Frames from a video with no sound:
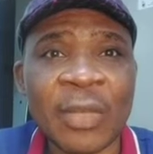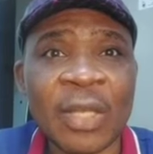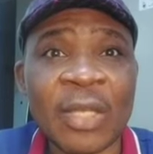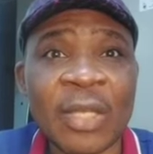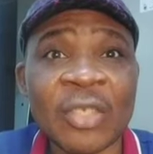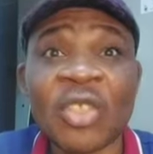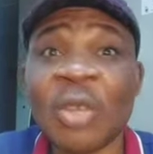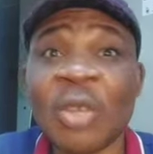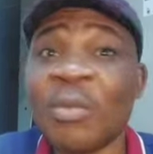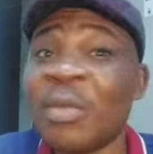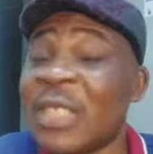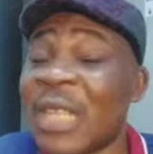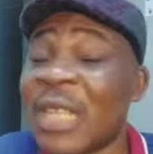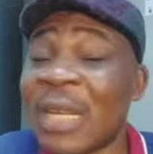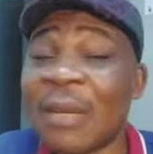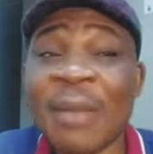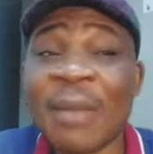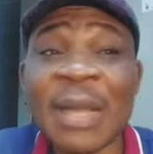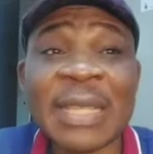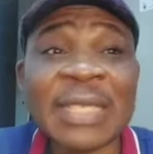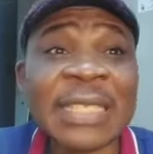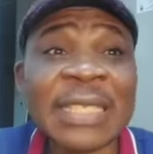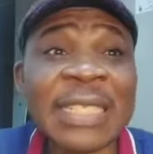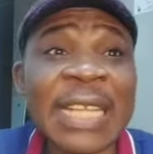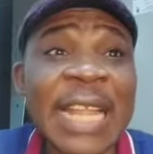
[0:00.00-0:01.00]
Something that
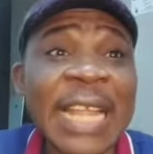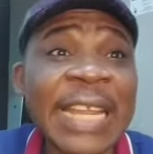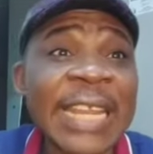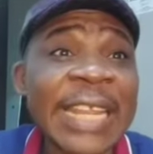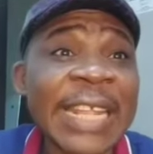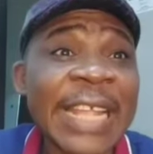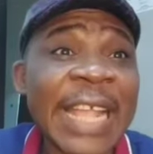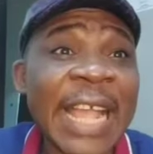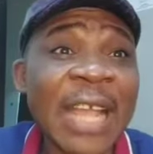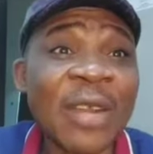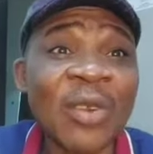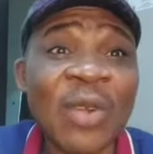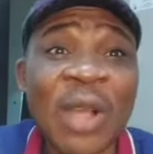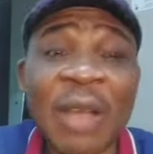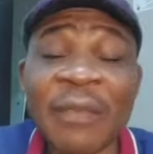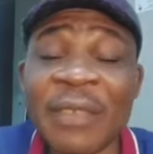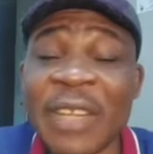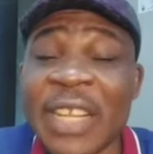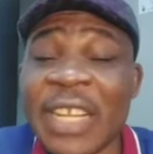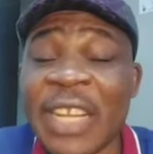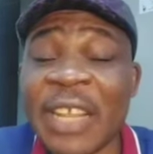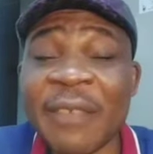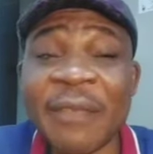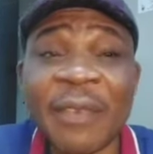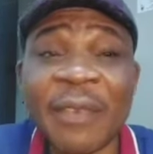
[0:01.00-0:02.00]
Mazin Nandi cannot have
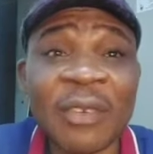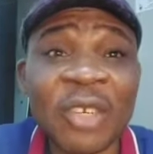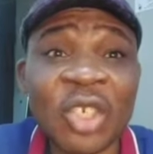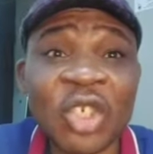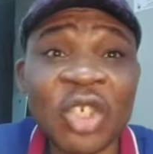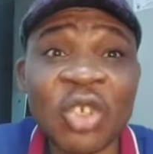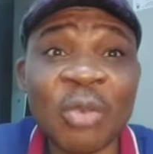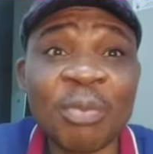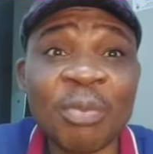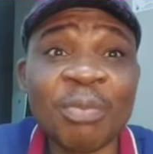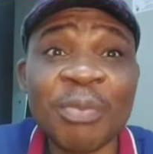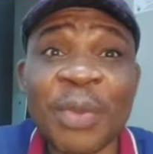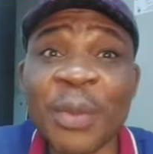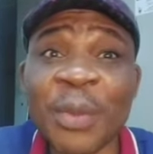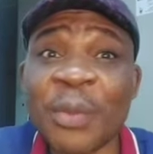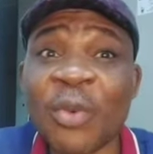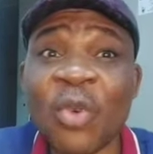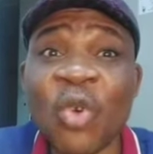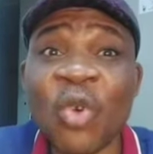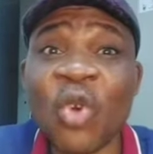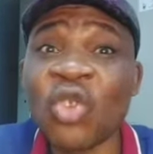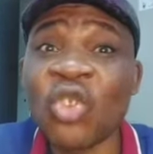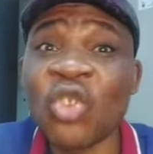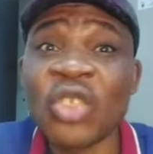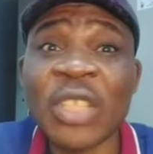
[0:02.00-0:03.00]
laid a foundation. People
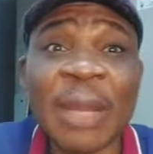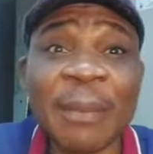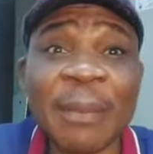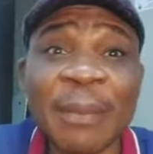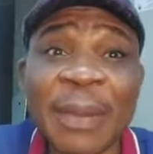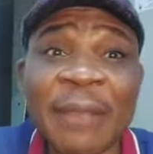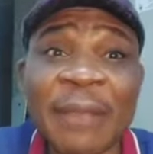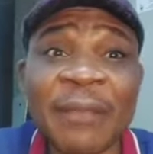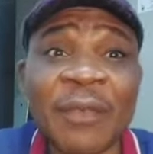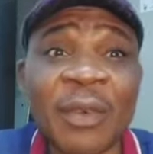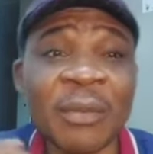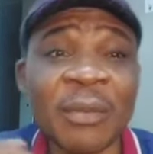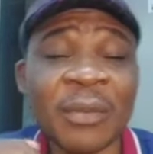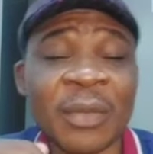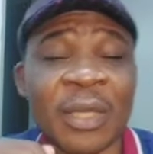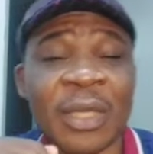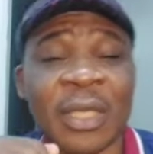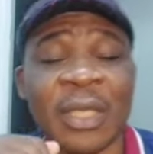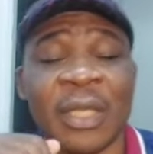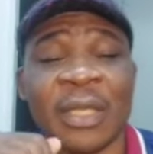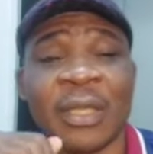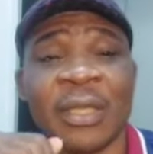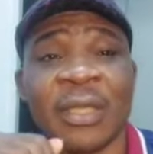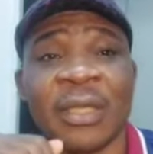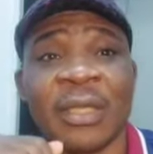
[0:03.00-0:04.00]
go to their platform.
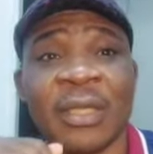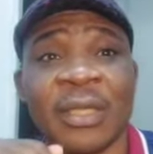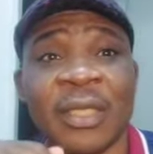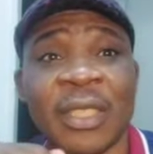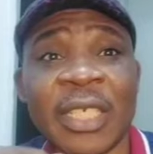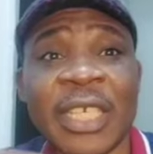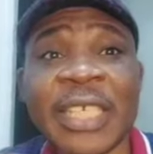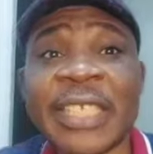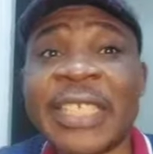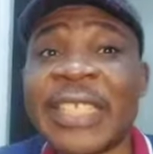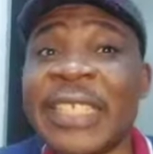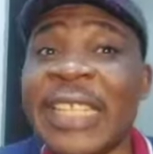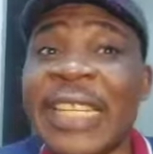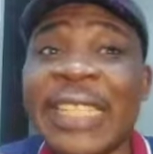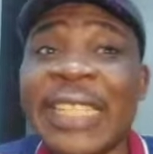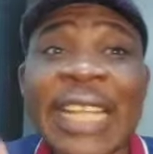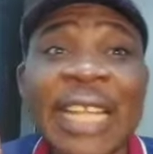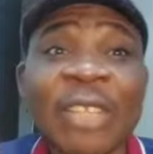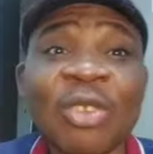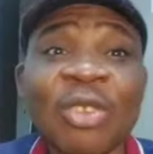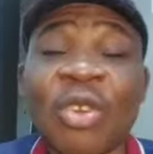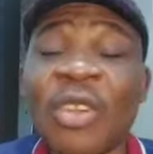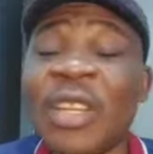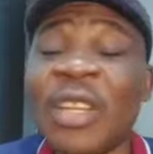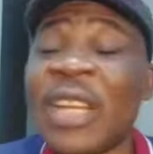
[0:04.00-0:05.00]
Is it that they
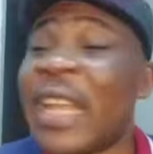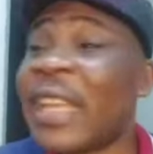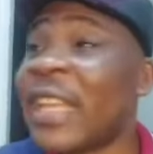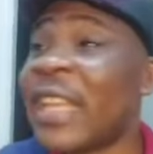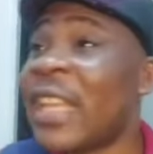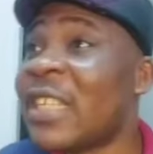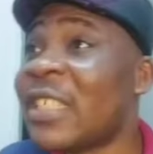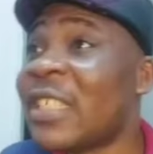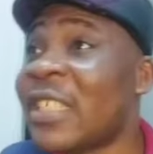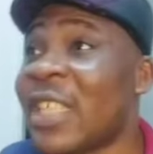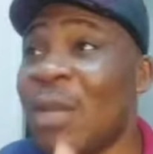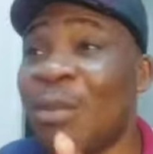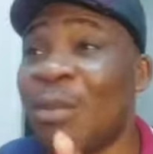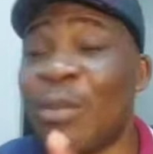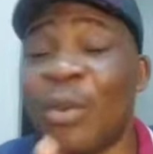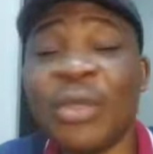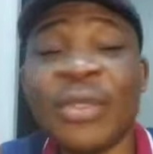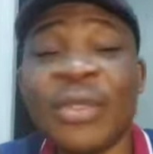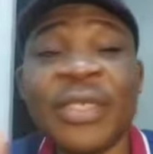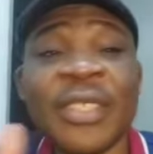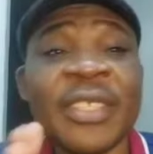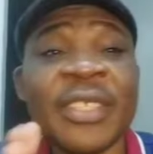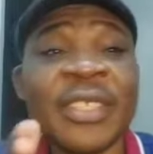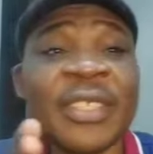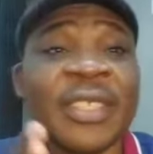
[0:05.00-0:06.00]
are talking against Igbos,
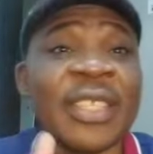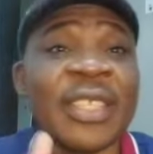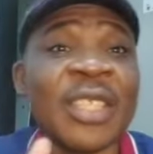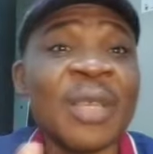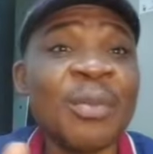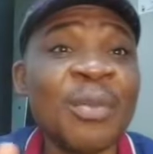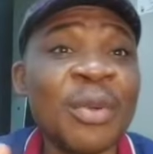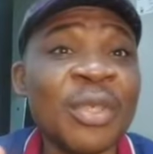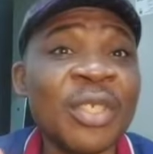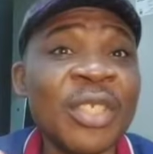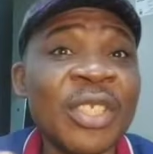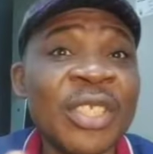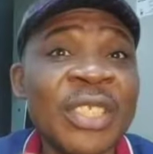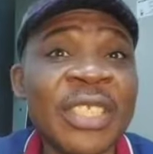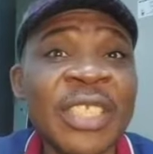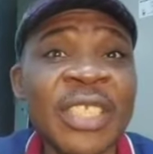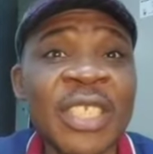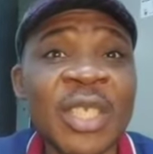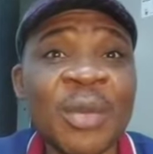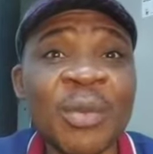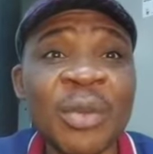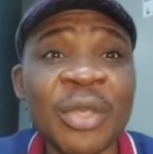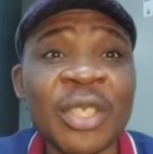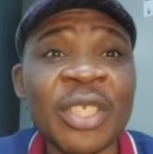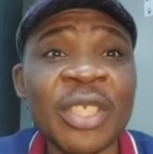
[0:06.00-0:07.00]
this,
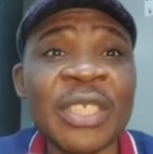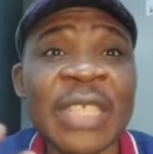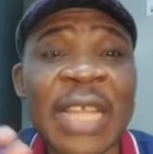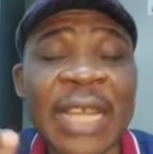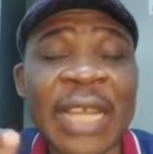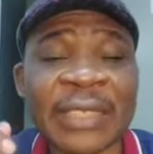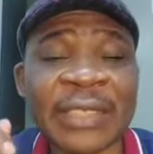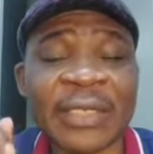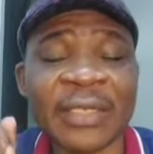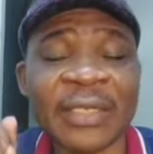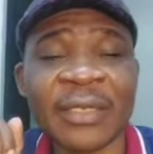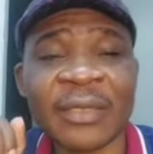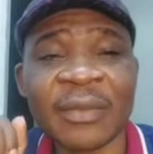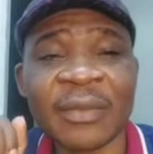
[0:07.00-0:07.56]
Igbo did that?